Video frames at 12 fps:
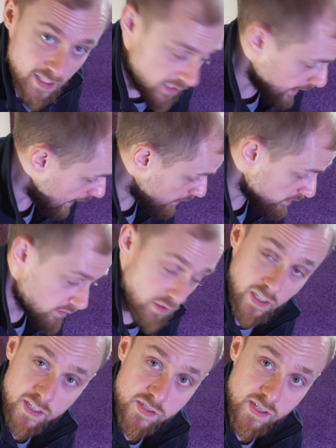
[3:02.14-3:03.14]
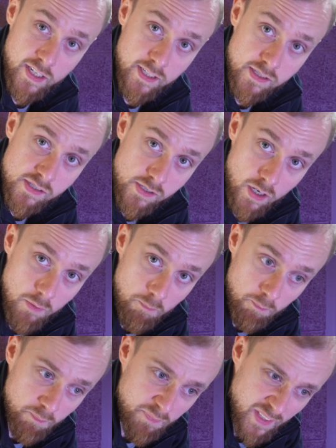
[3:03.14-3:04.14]
in and out, like I say, it's a
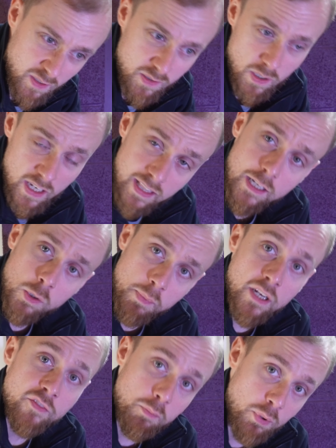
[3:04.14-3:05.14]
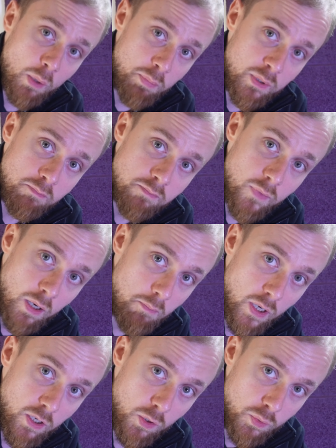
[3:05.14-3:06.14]
little bit of a problem on
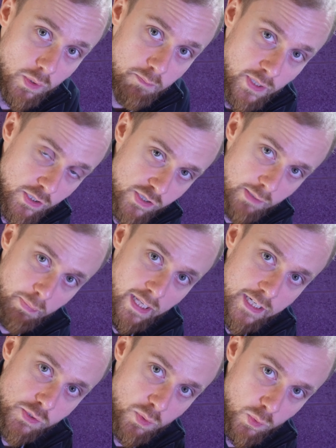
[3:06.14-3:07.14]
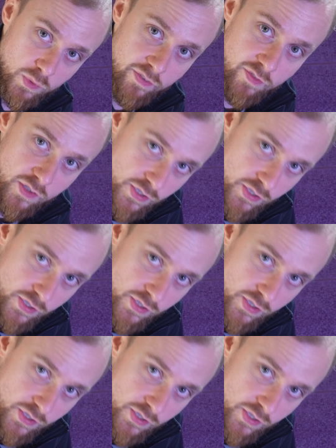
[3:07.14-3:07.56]
my old one because the plates are all different